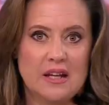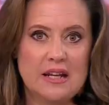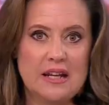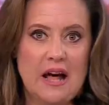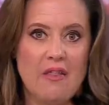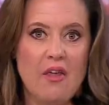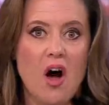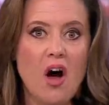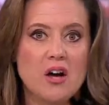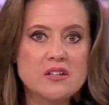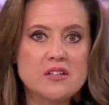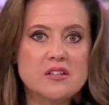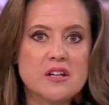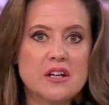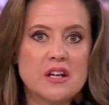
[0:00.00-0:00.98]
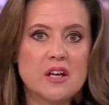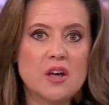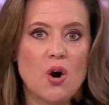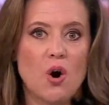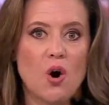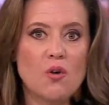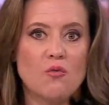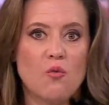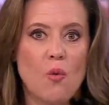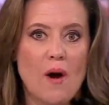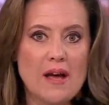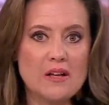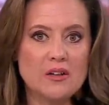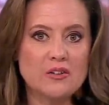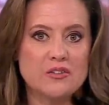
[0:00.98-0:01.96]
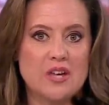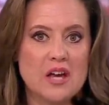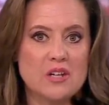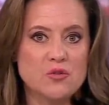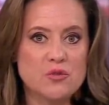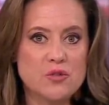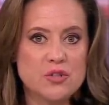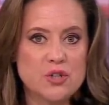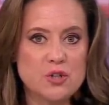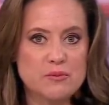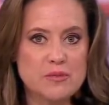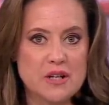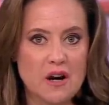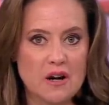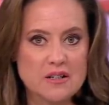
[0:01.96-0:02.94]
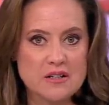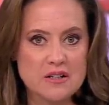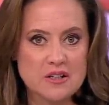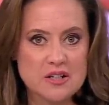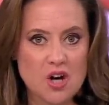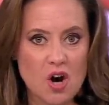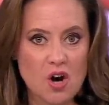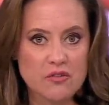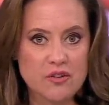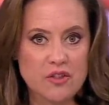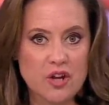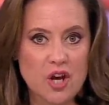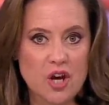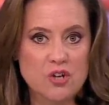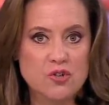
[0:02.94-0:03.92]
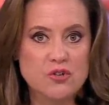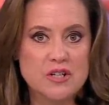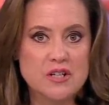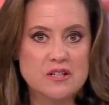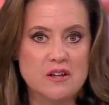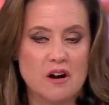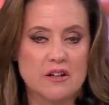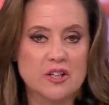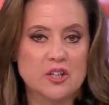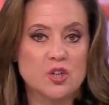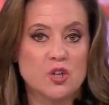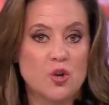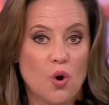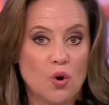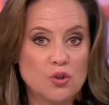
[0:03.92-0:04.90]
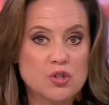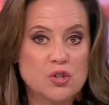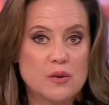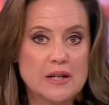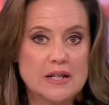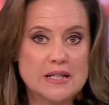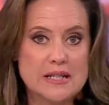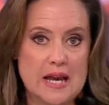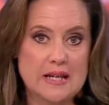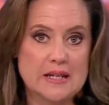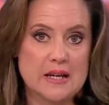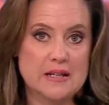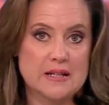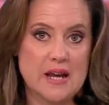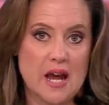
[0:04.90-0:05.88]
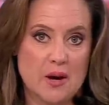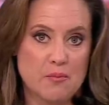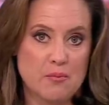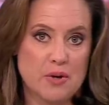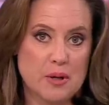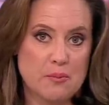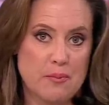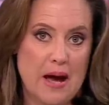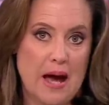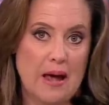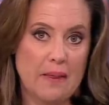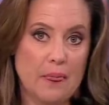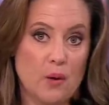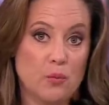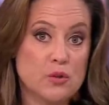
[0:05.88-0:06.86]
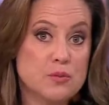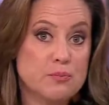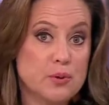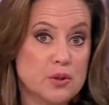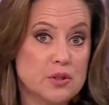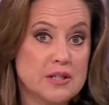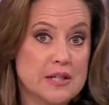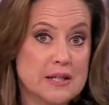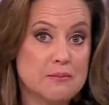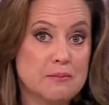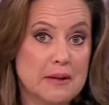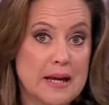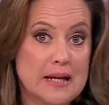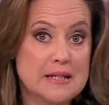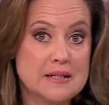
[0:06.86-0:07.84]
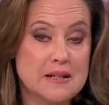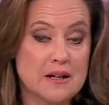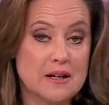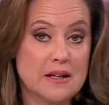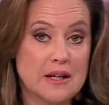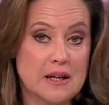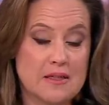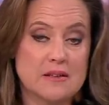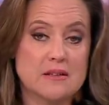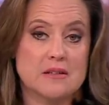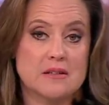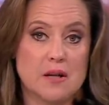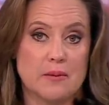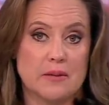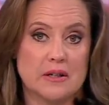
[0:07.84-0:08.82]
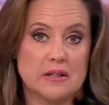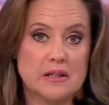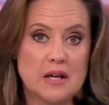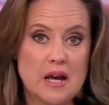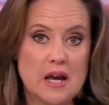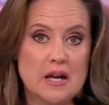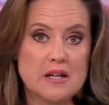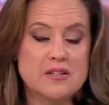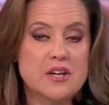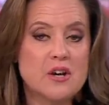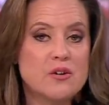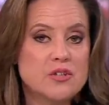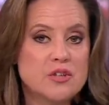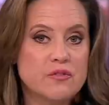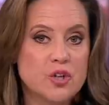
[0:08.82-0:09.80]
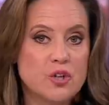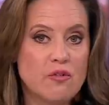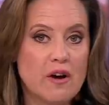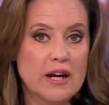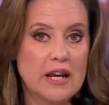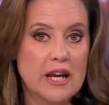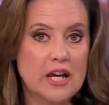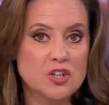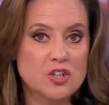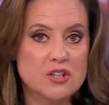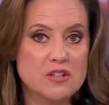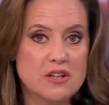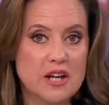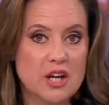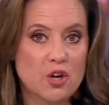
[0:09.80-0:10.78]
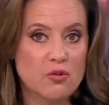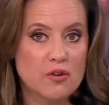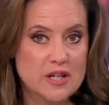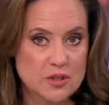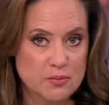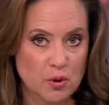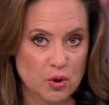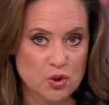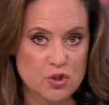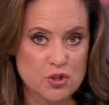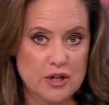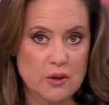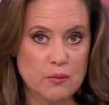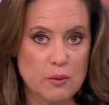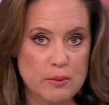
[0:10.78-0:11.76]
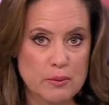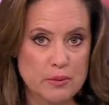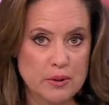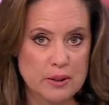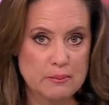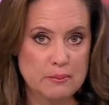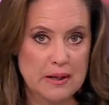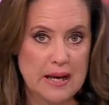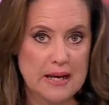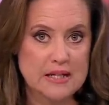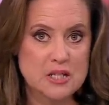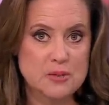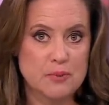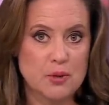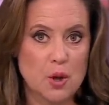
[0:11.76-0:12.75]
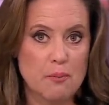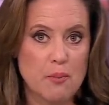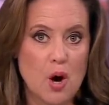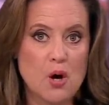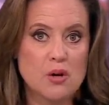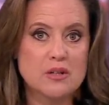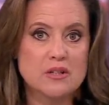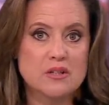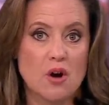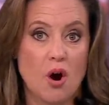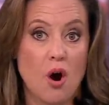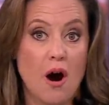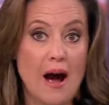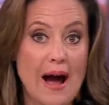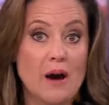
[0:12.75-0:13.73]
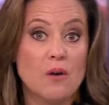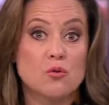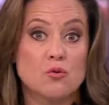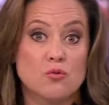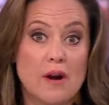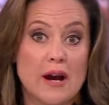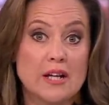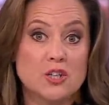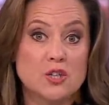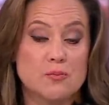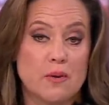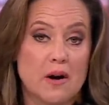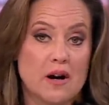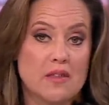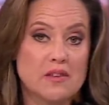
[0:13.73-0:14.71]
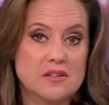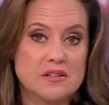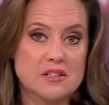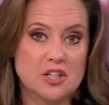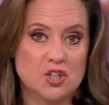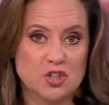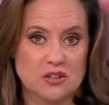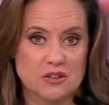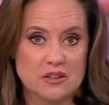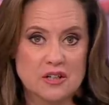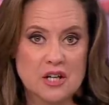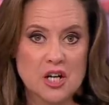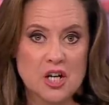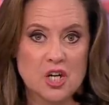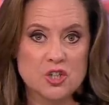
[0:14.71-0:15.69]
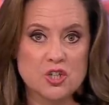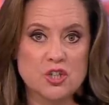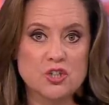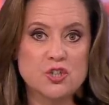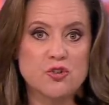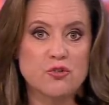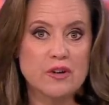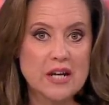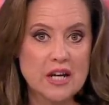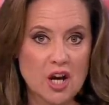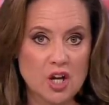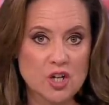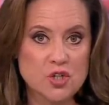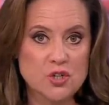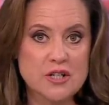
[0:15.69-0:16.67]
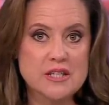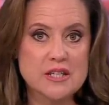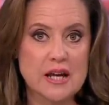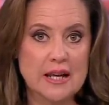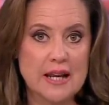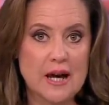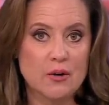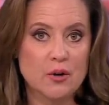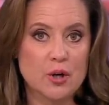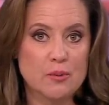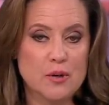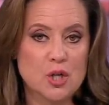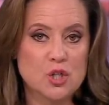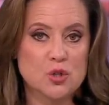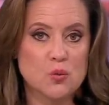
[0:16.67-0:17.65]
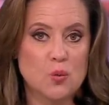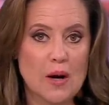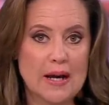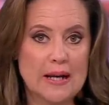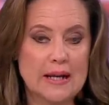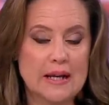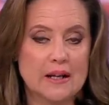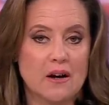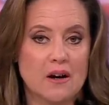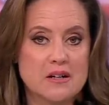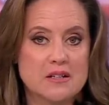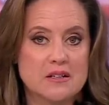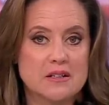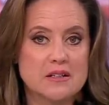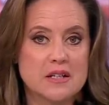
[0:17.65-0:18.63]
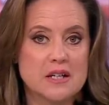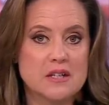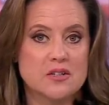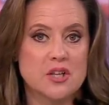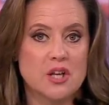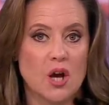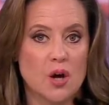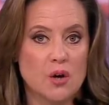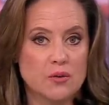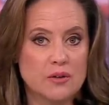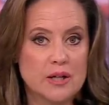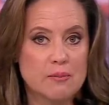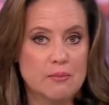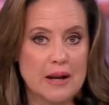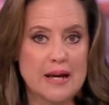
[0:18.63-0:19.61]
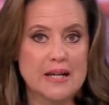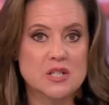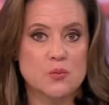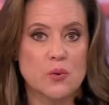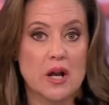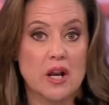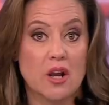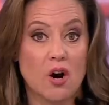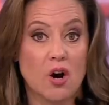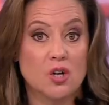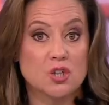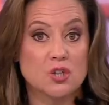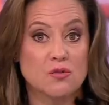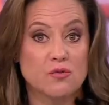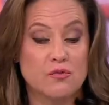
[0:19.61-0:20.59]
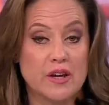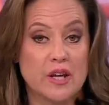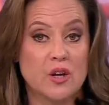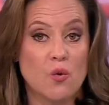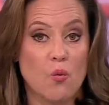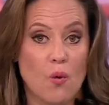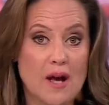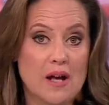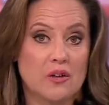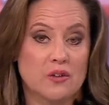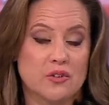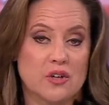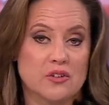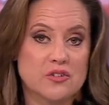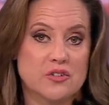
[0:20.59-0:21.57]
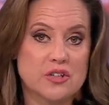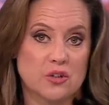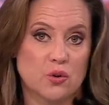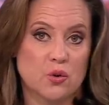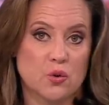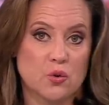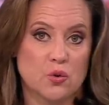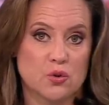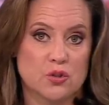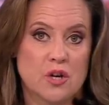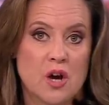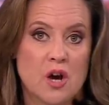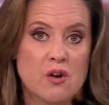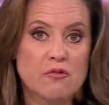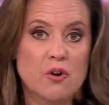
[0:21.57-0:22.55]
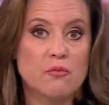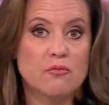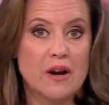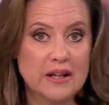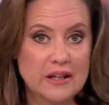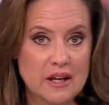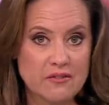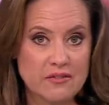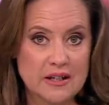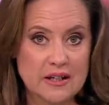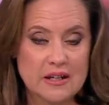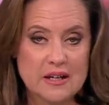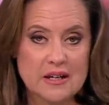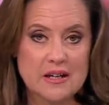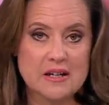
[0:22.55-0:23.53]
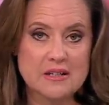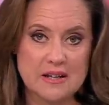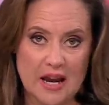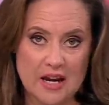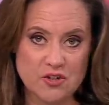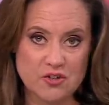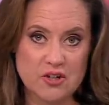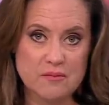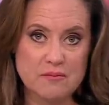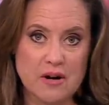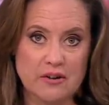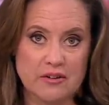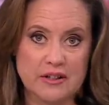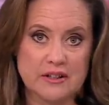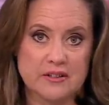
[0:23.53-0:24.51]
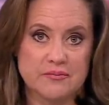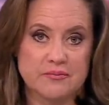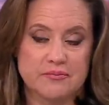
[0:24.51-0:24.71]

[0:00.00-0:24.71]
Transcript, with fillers: Now, the hunting of whales has resumed in Iceland after the country decided not to extend a temporary ban that was put in place earlier this summer. A series of new regulations and increased monitoring will be put in place, but opponents are outraged by the decision. Just three countries allow commercial whaling, and Iceland is the only place where large fin whales are still caught. From Reykjavik, here's Adrienne Murray.